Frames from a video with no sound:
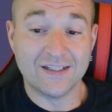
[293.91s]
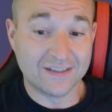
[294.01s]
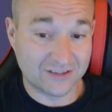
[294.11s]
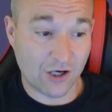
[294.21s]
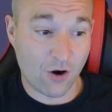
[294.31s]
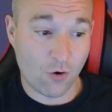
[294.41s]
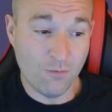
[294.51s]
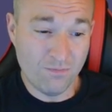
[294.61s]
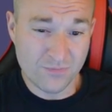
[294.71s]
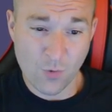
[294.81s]
So
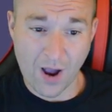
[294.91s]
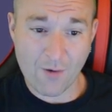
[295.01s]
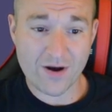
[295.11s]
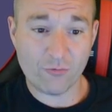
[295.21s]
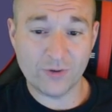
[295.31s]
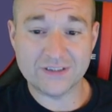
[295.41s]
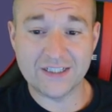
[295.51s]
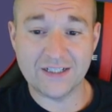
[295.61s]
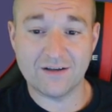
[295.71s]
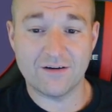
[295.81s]
do I want to risk
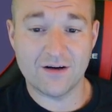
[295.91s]
it